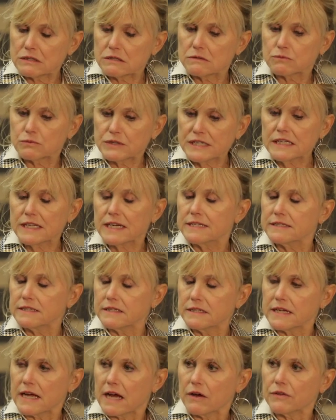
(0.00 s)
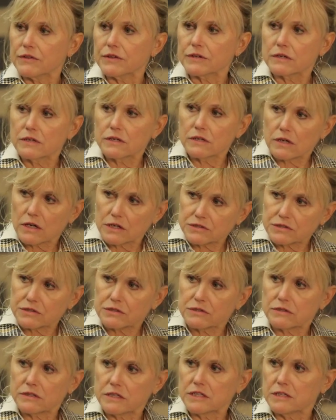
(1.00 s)
realizing now that
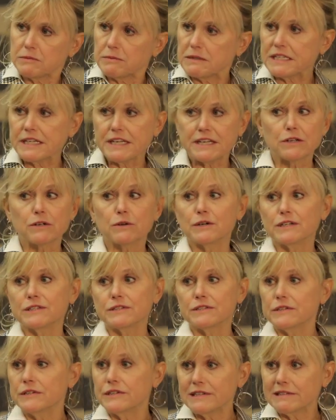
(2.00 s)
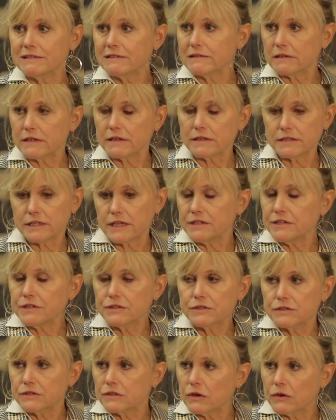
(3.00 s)
concussions need to be taken quite seriously. 10
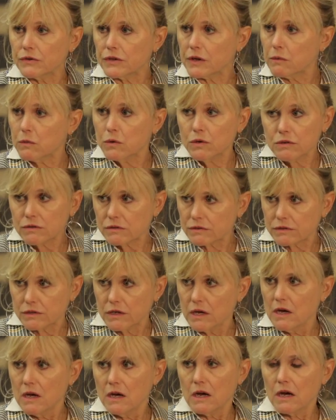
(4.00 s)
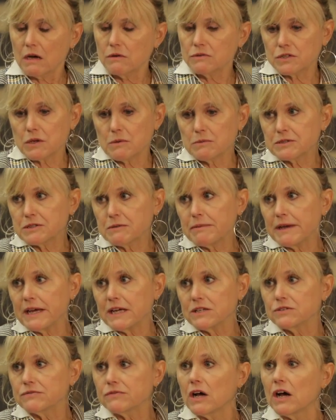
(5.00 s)
years ago, they weren't. It was almost a
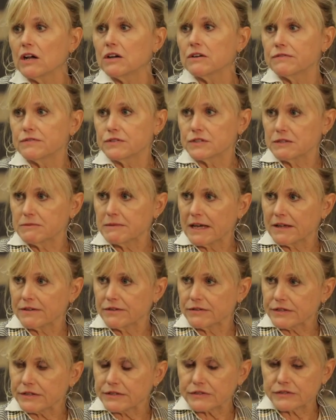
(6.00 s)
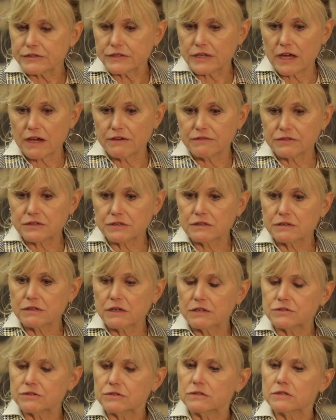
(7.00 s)
badge of honor for some athletes to have a
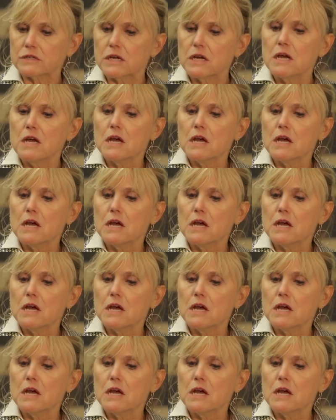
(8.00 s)
concussion.